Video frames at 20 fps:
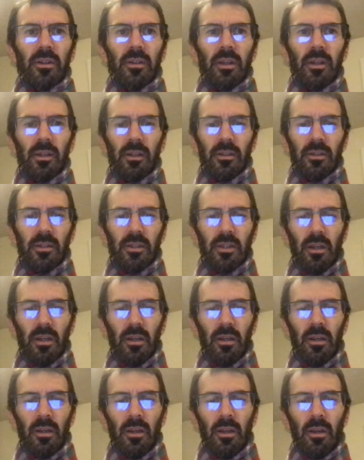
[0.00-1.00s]
I could
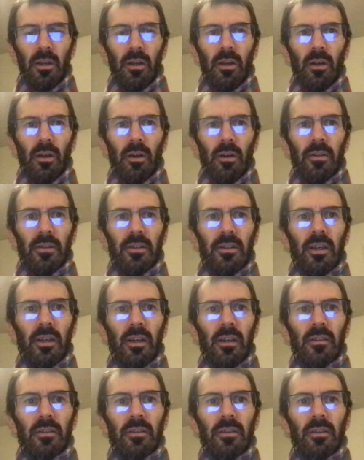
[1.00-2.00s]
say
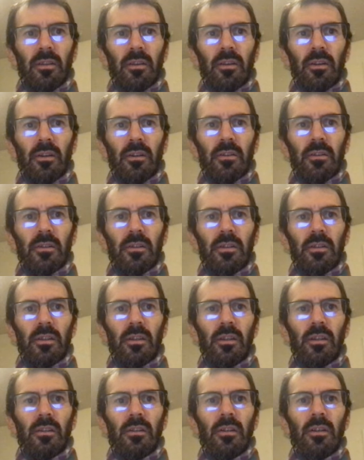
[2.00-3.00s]
set the
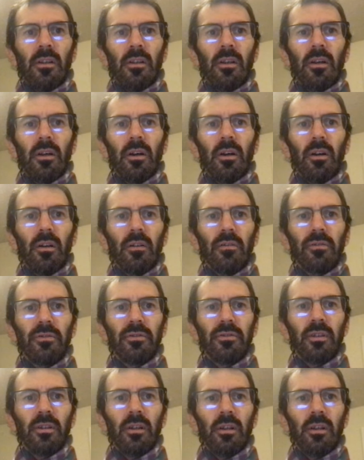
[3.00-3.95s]
seed of